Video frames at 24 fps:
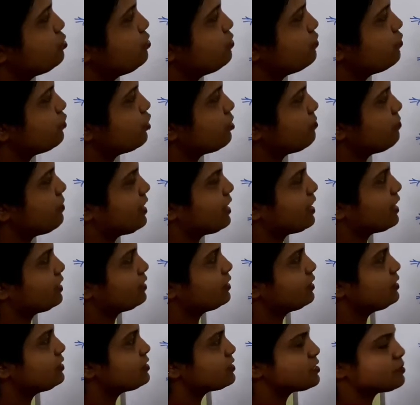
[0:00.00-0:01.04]
for making
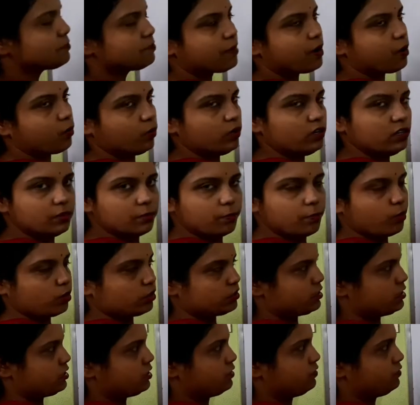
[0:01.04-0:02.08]
this power
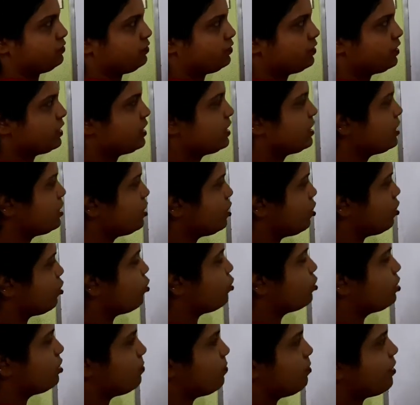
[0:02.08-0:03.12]
positive.
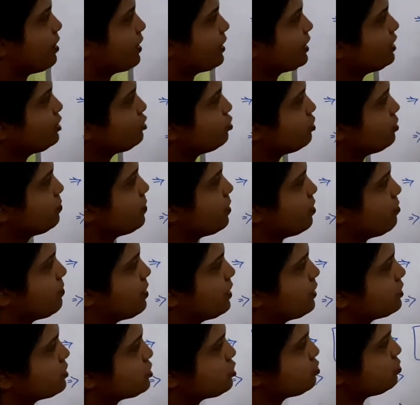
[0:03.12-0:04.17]
Whole bracket to the power
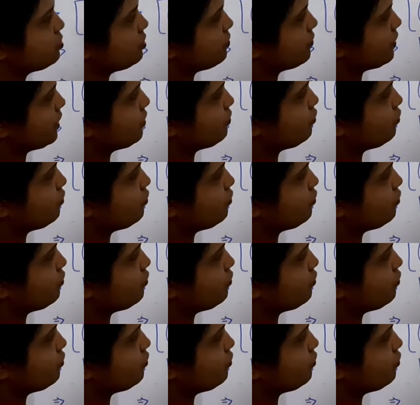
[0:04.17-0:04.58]
minus 2 divide